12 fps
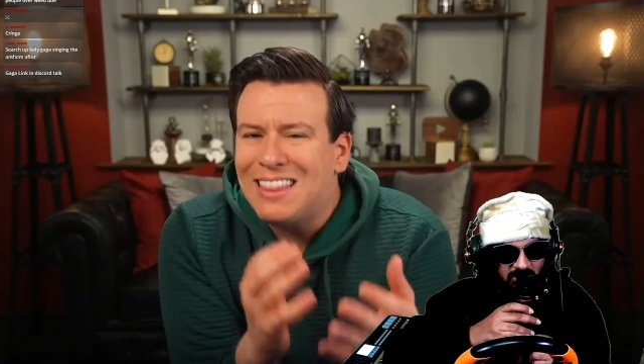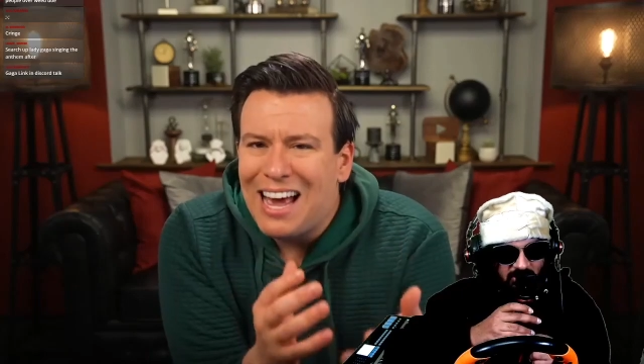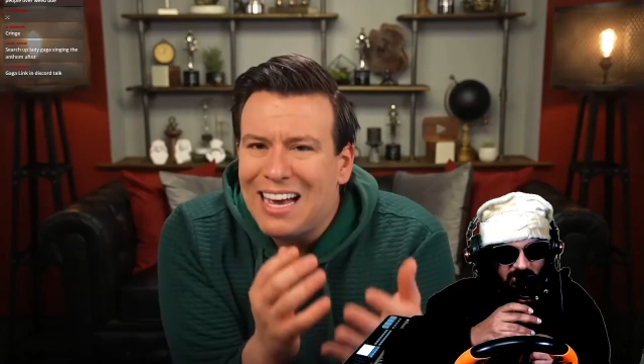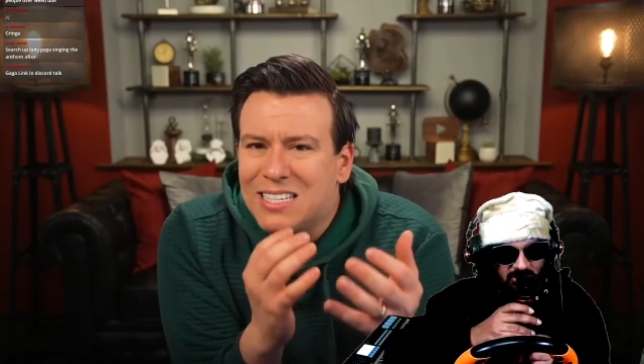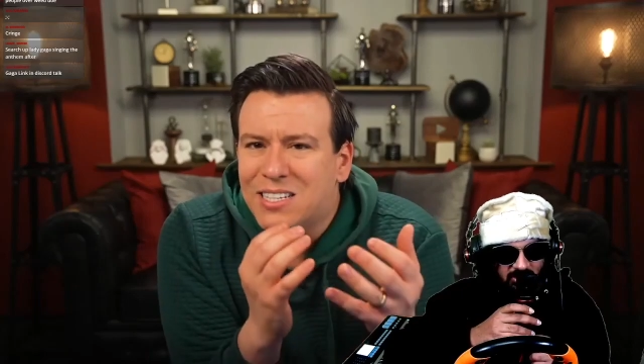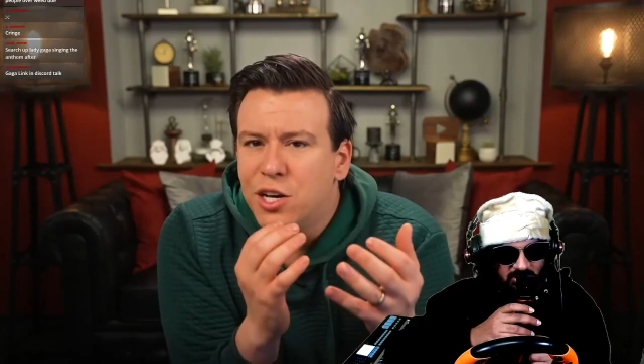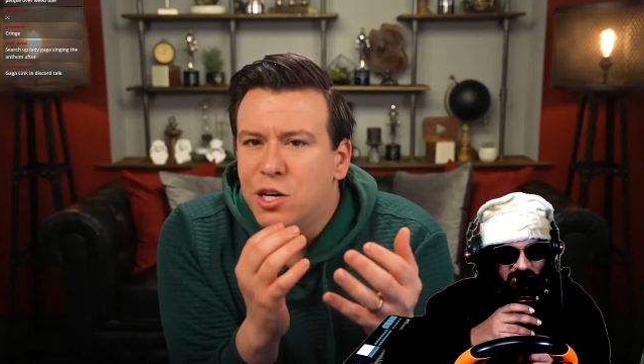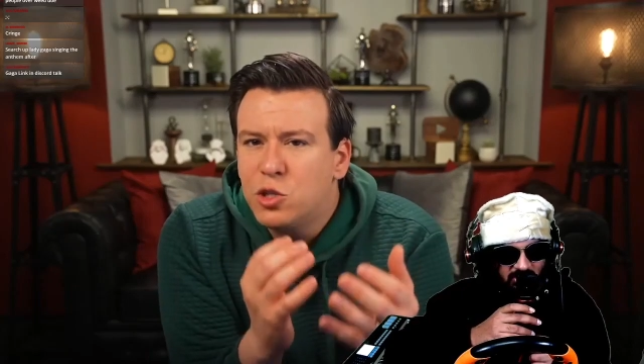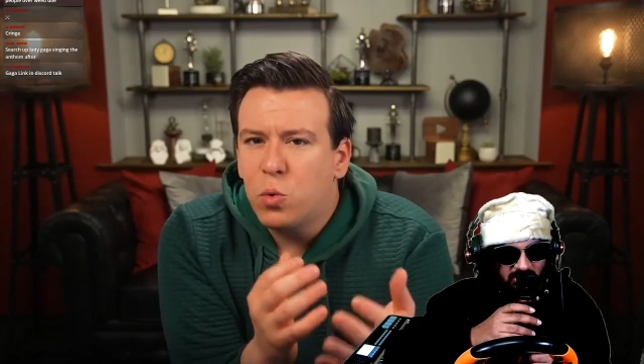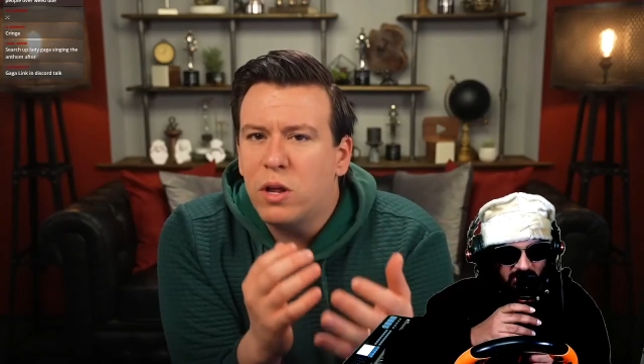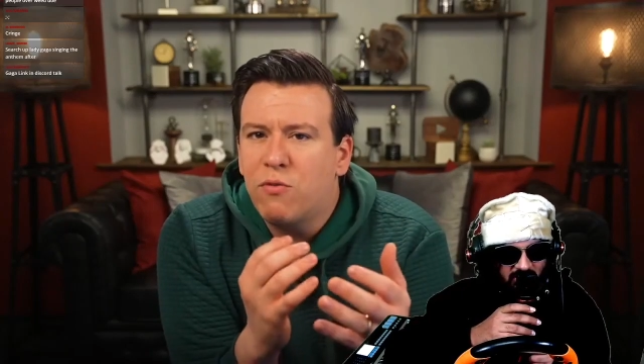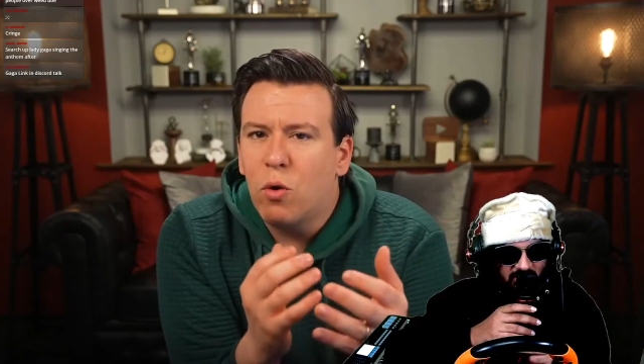last
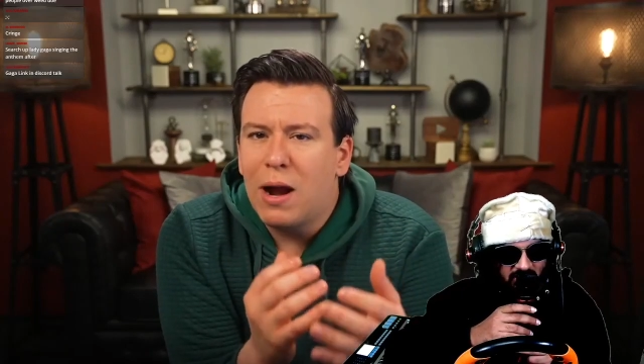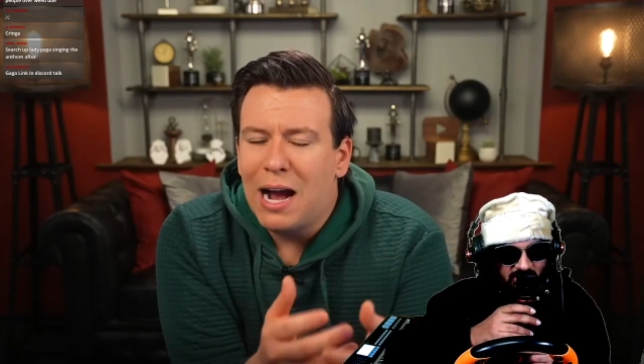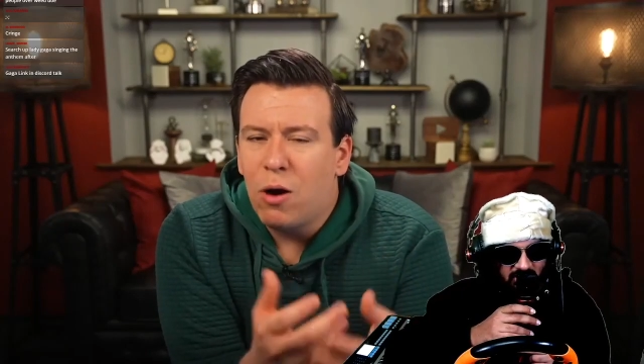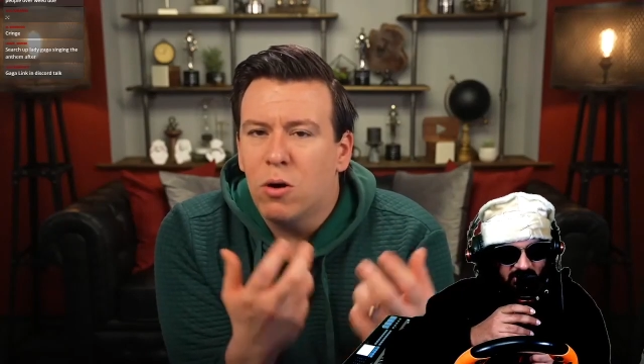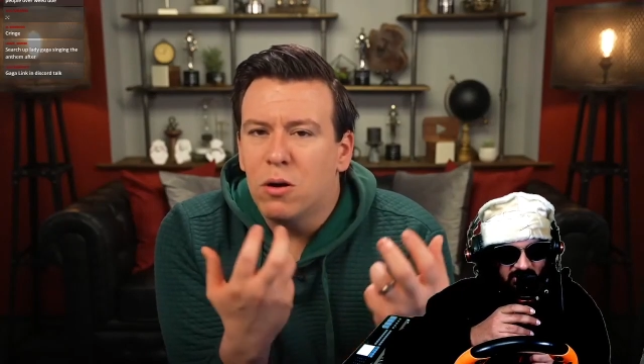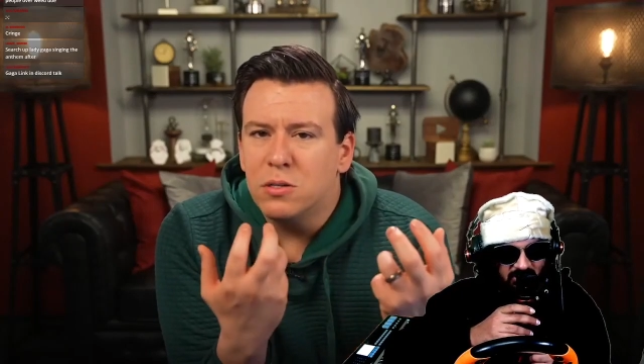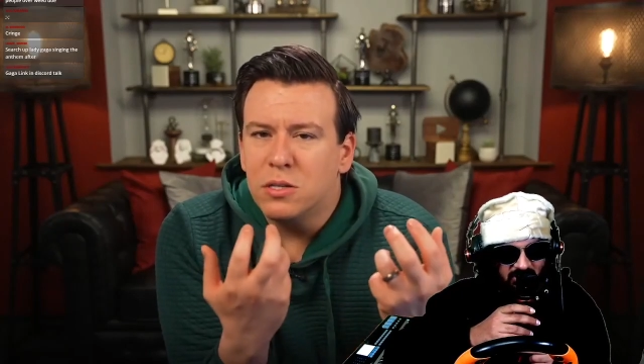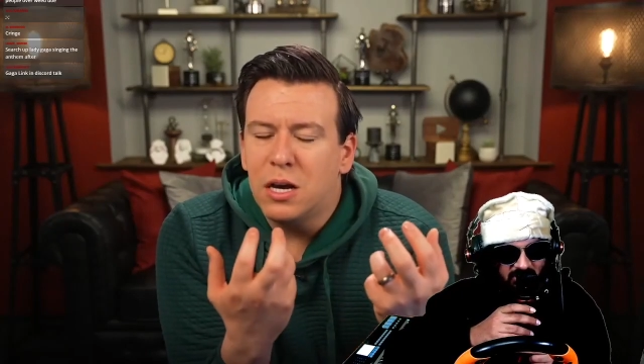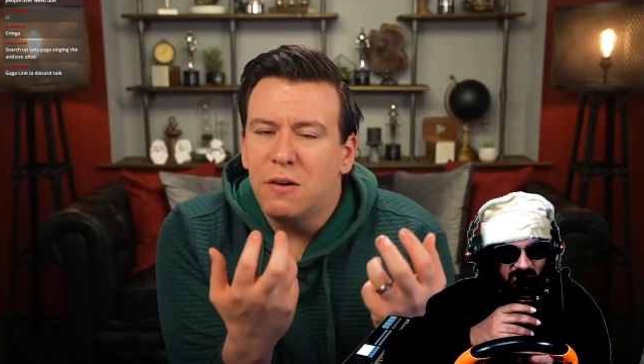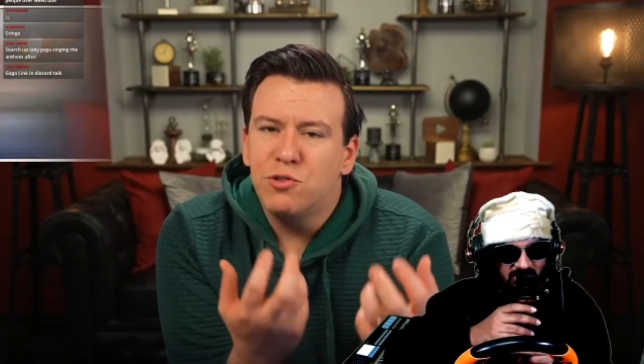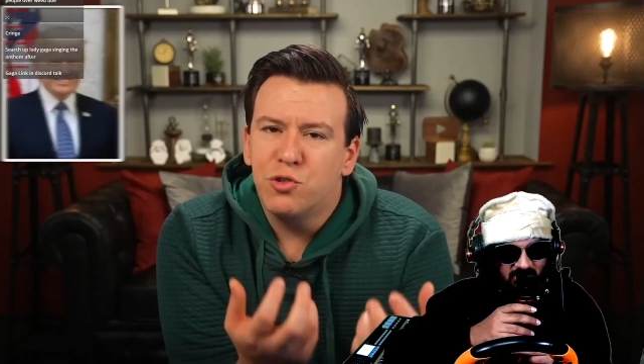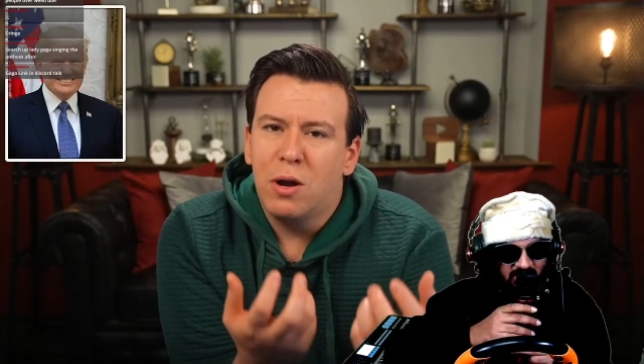24 hours
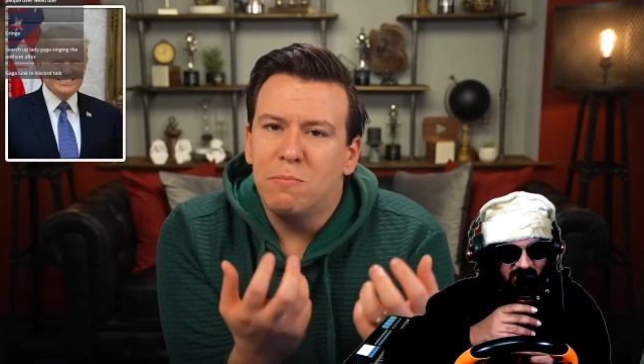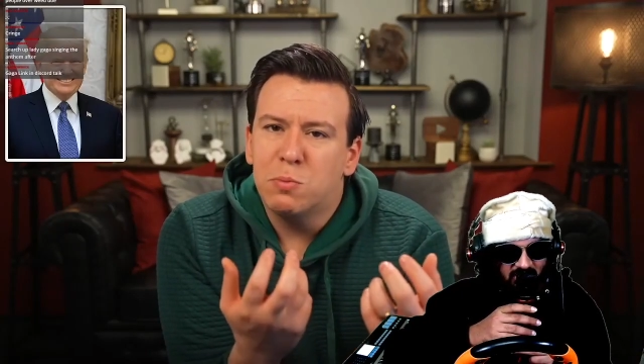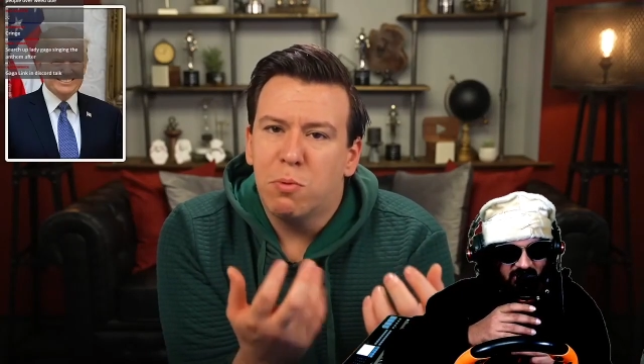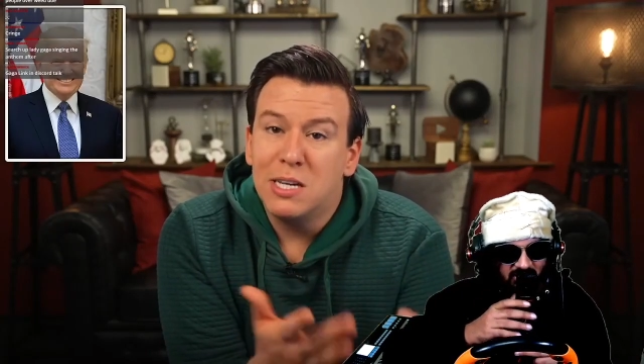of Trump's